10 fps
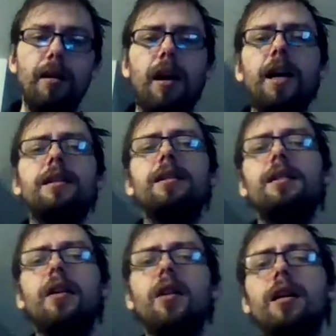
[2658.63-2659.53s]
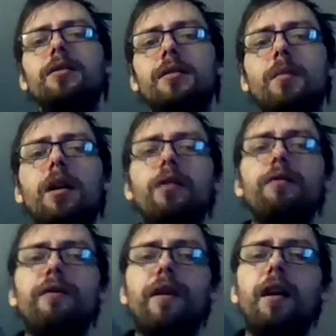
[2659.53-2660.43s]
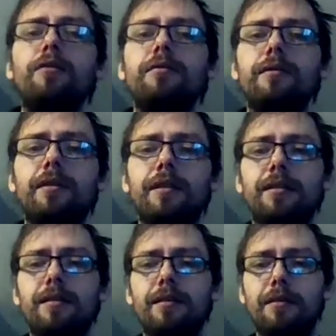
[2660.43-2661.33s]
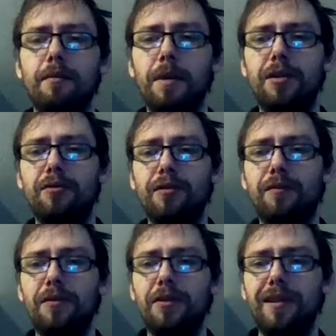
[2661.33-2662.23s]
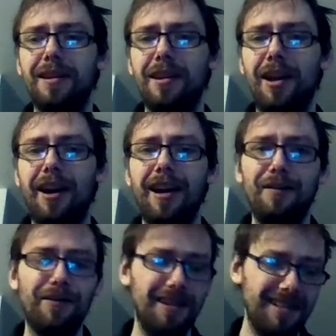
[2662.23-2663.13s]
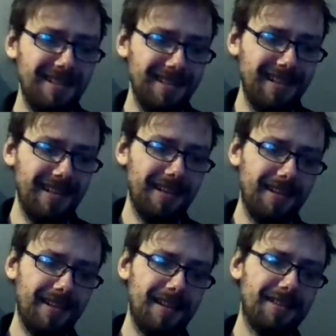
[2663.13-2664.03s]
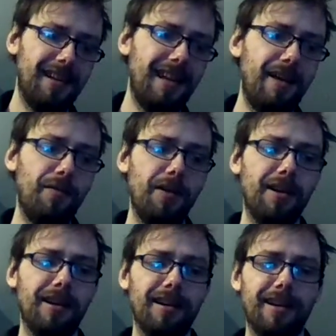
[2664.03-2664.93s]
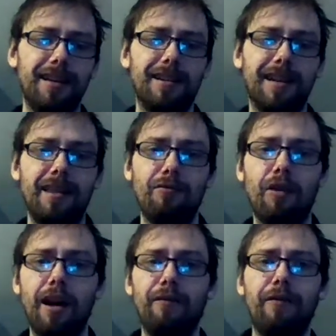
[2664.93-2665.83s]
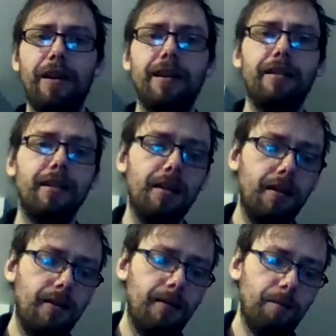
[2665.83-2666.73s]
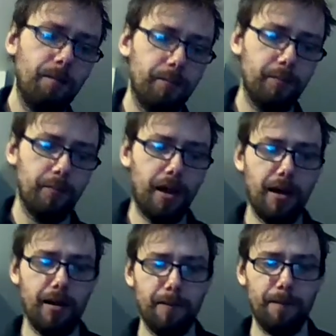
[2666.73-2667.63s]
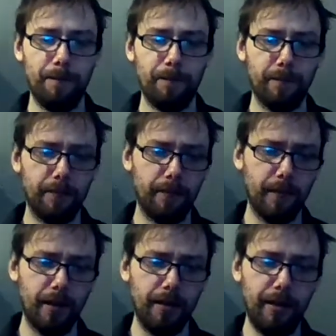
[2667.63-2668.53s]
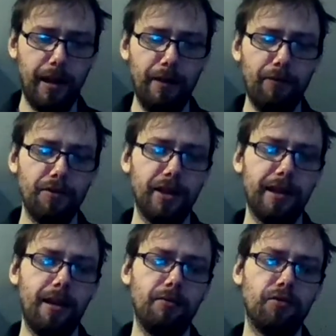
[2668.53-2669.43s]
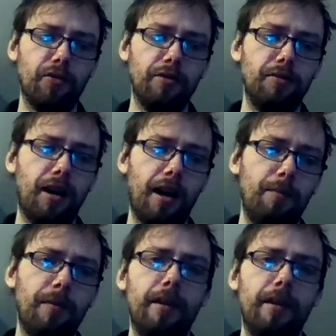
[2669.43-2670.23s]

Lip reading: I actually don't like using my own phone in the middle of doing the live, as I never can get the right thing. But yeah, everyone check out Stro Time.